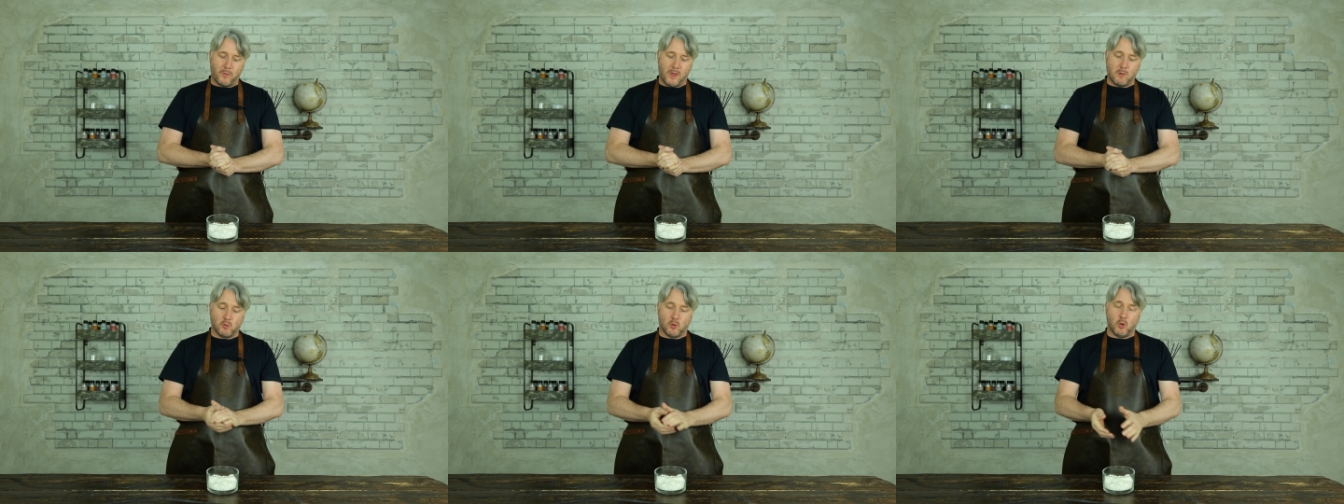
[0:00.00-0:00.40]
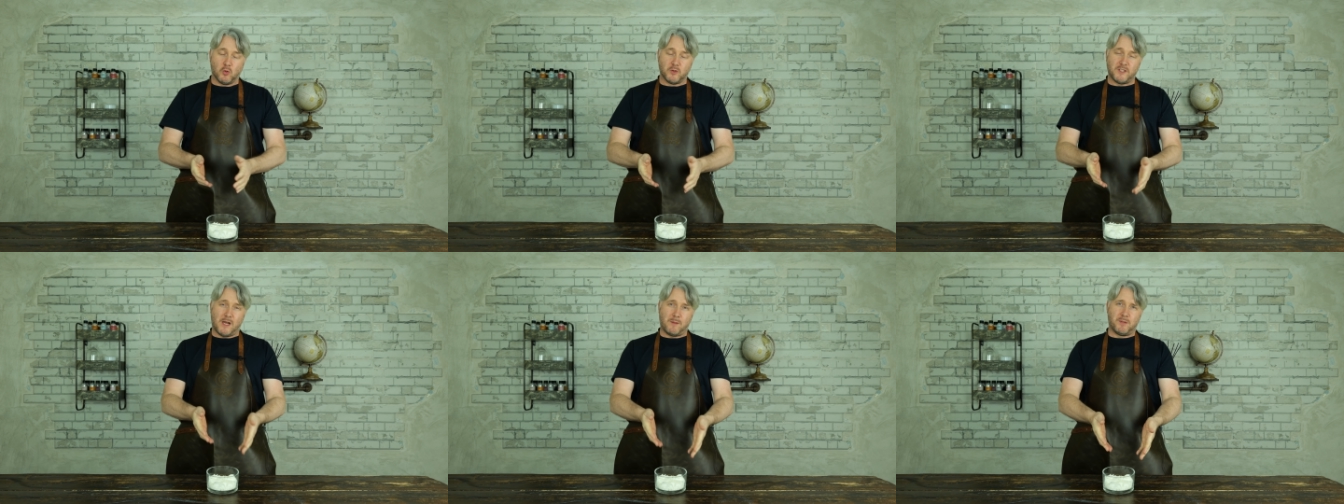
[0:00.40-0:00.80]
It will
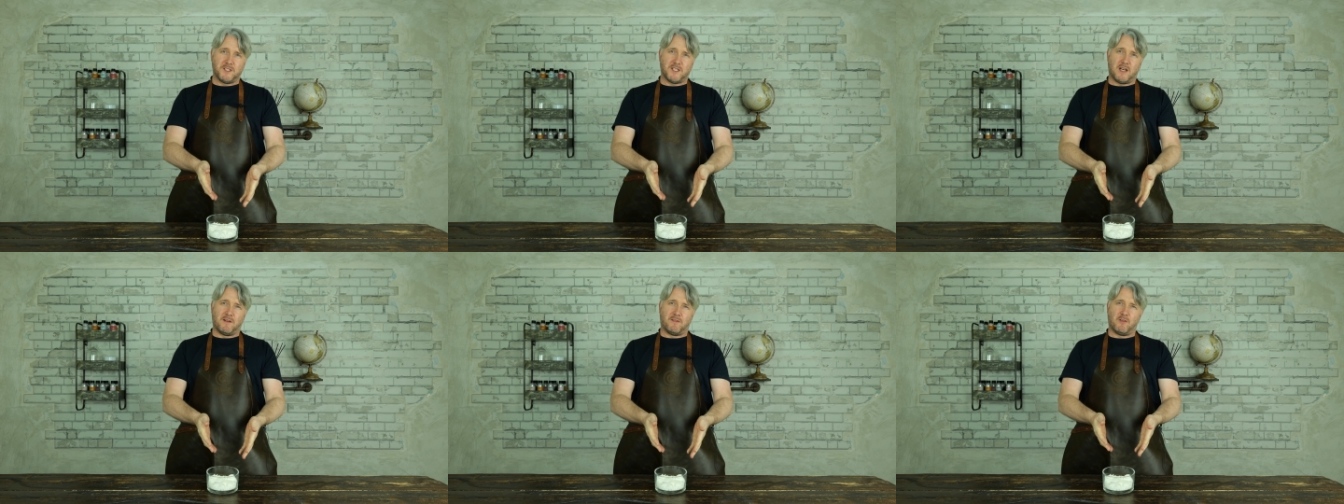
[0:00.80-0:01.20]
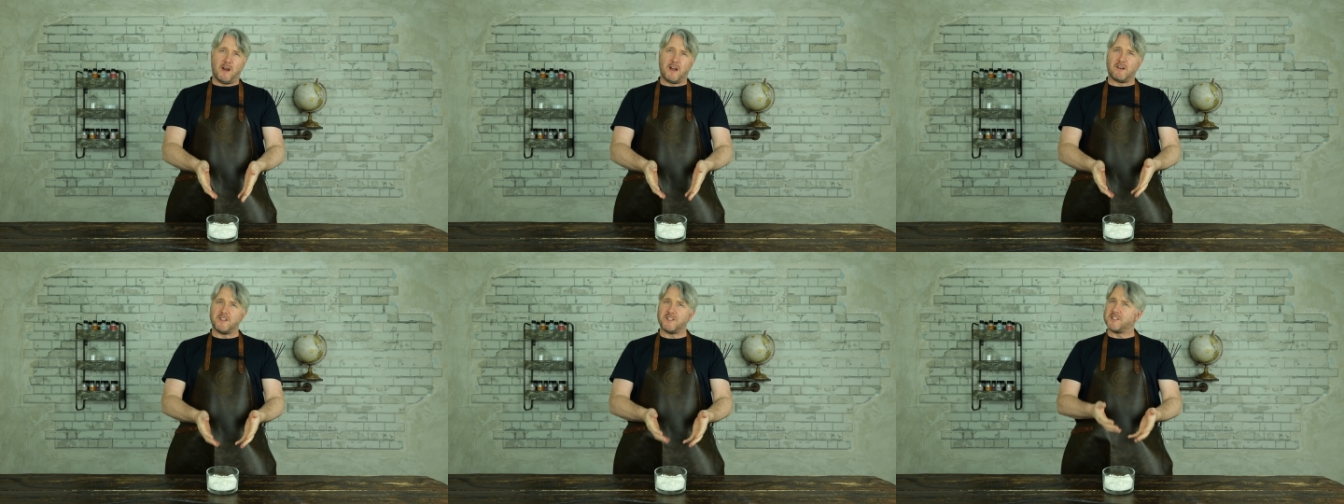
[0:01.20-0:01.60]
hold 10% of
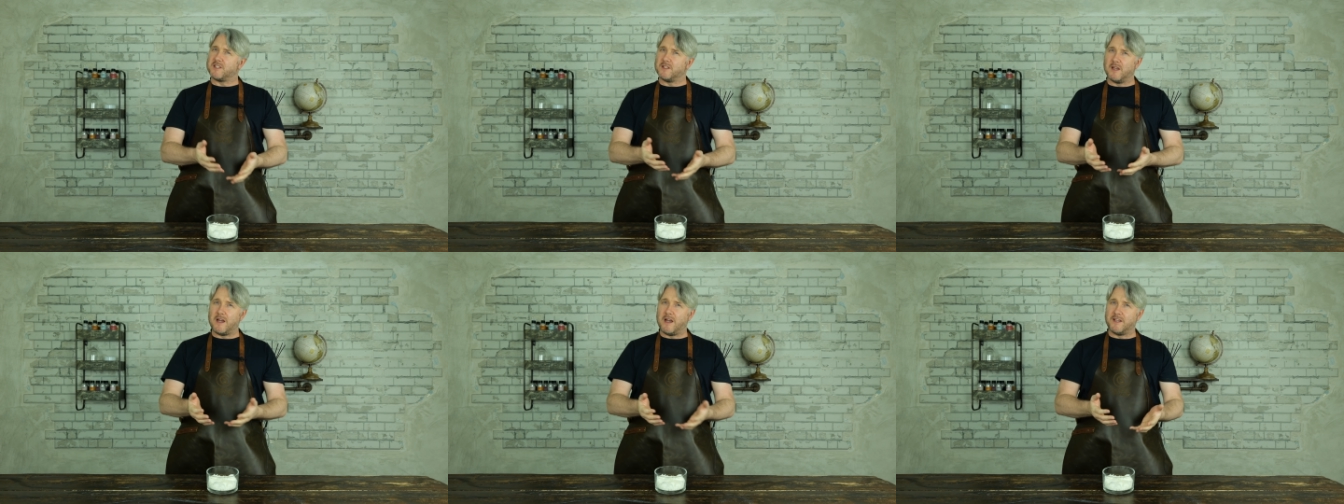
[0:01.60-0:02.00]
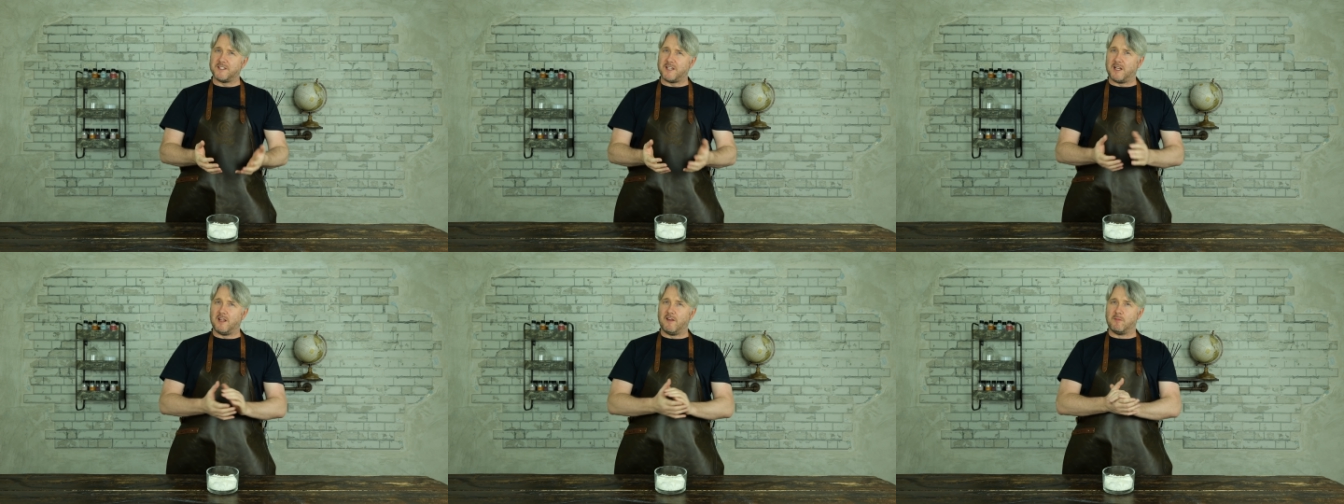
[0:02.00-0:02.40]
fragrance,
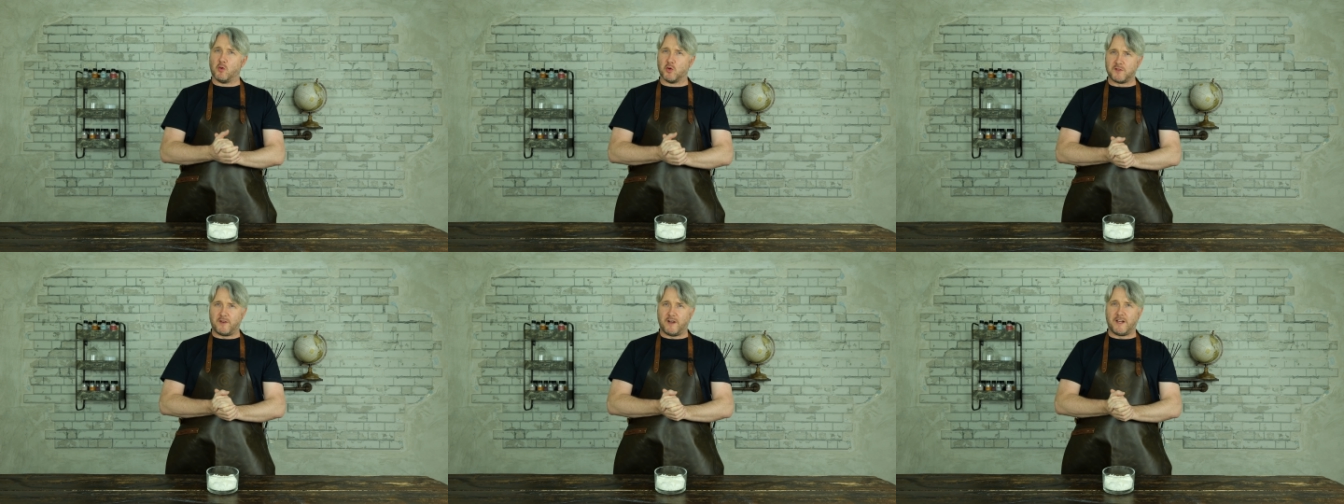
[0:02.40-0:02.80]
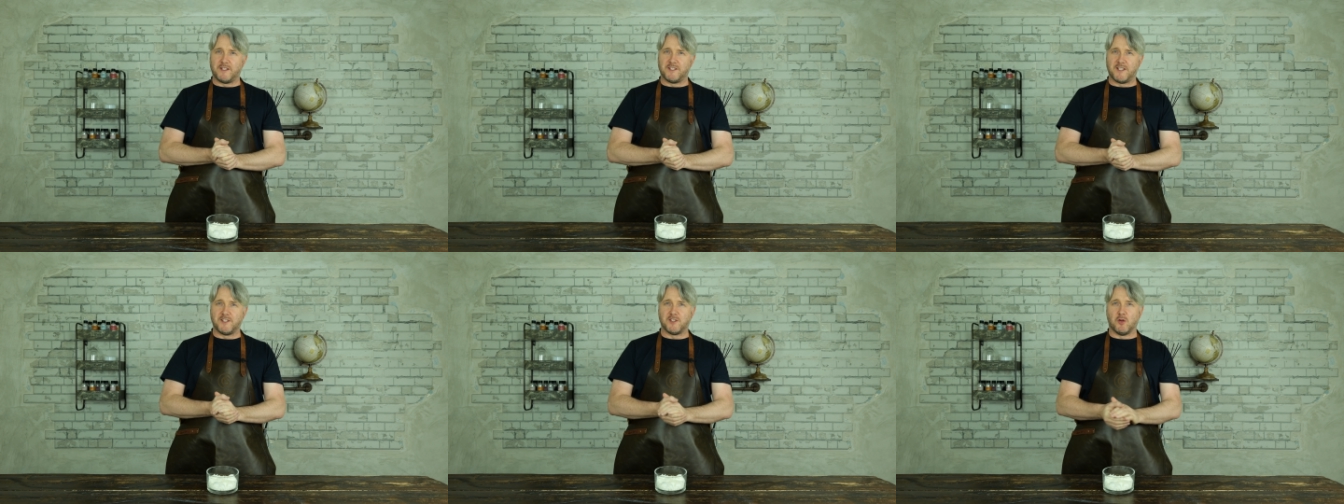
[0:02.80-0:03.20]
certainly of most
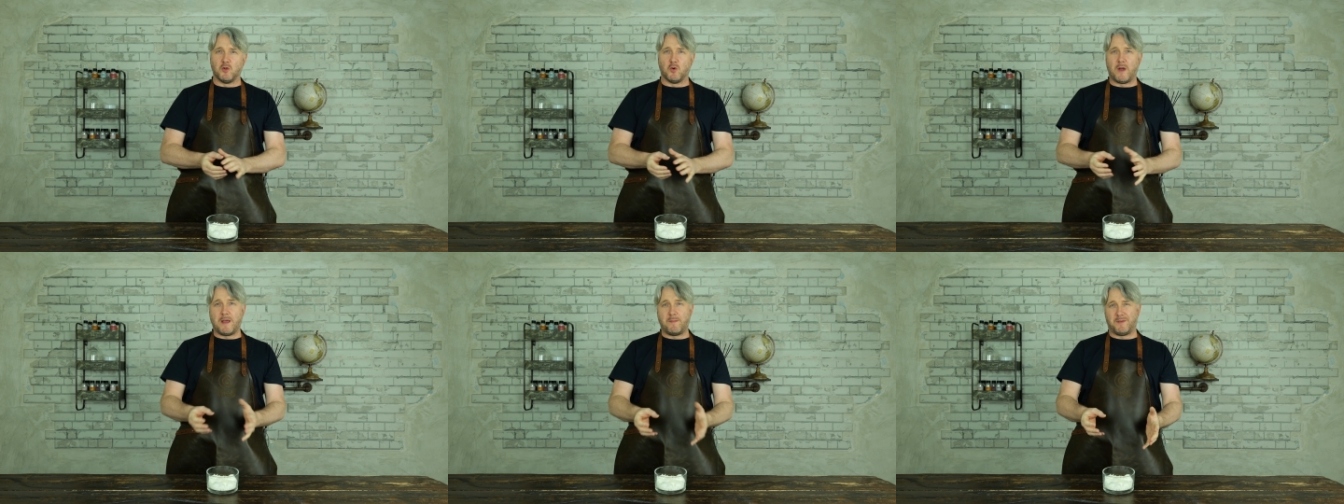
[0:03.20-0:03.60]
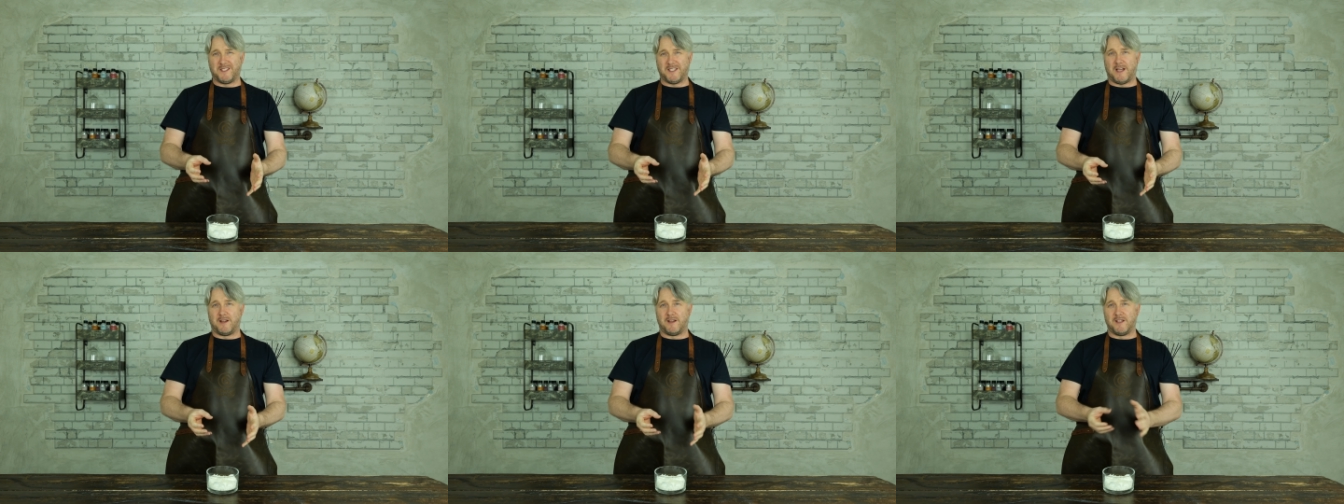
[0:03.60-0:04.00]
fragrances, although
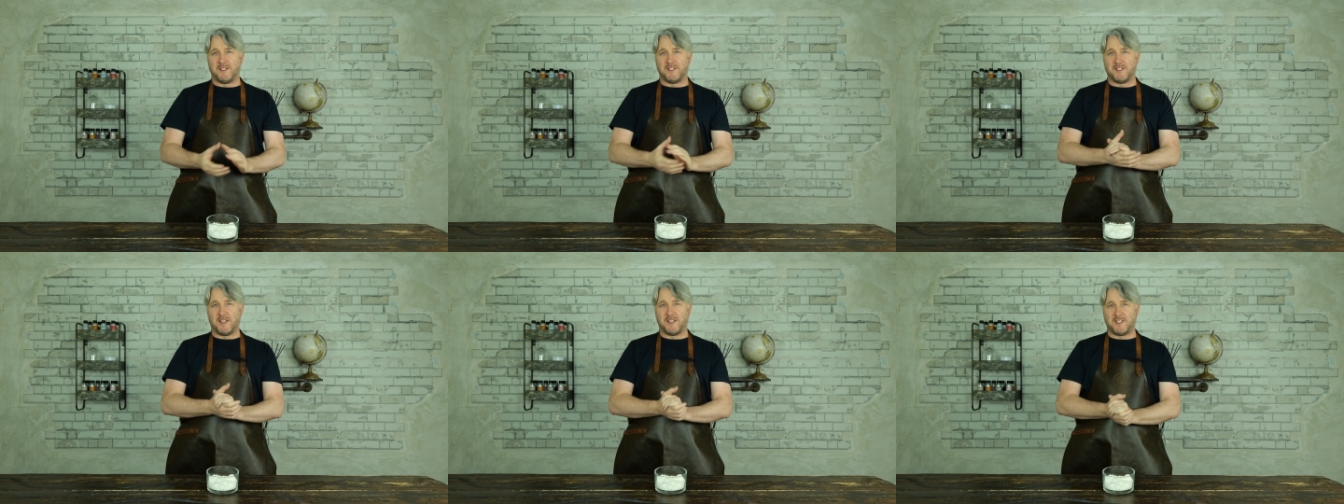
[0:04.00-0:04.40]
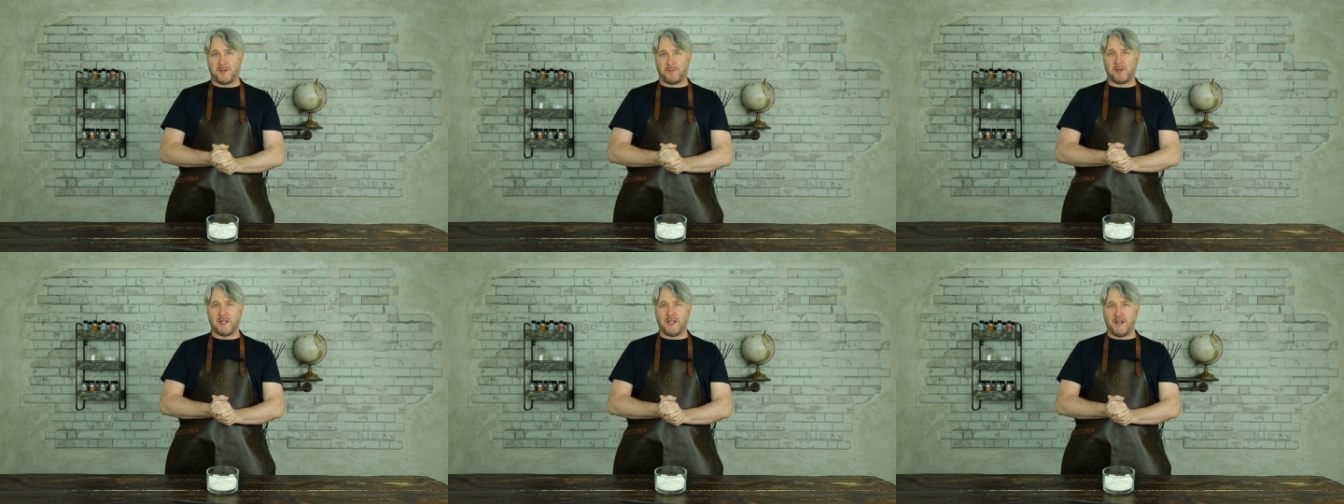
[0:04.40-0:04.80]
8% is
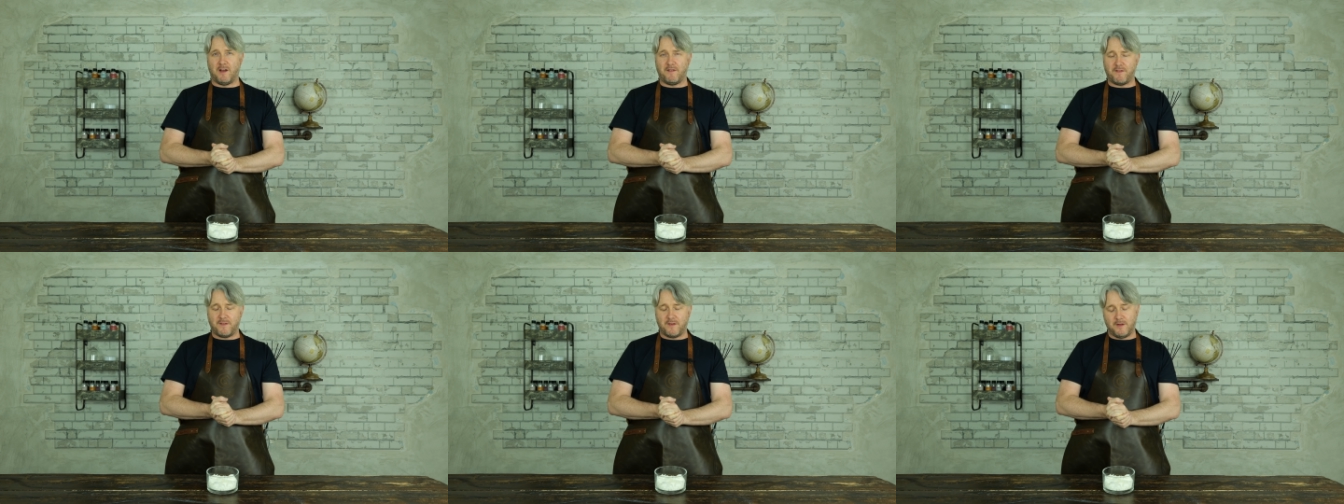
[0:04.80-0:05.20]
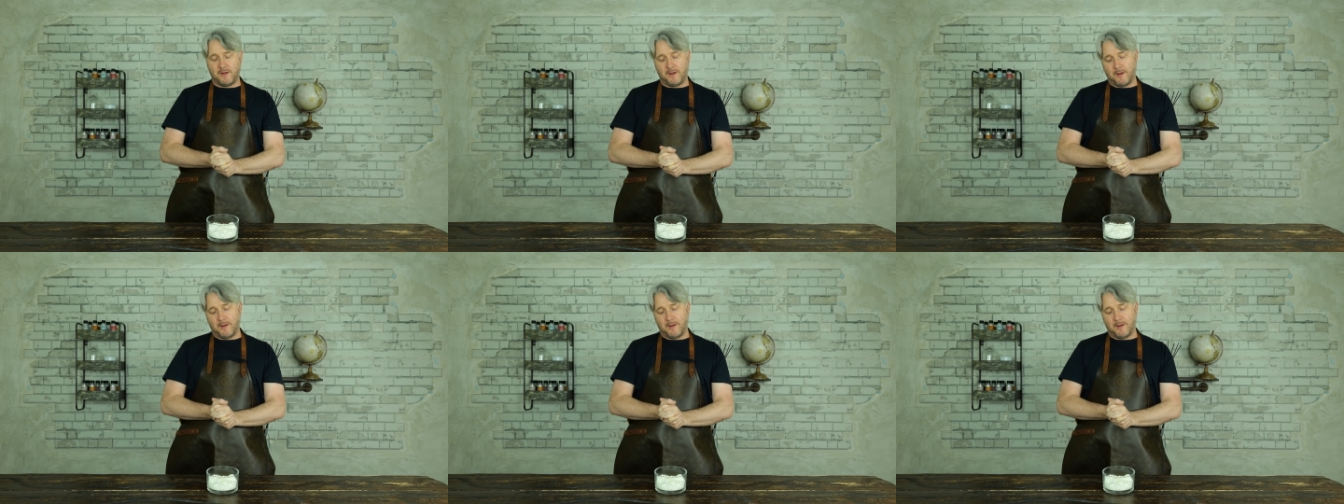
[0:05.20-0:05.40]
typically enough.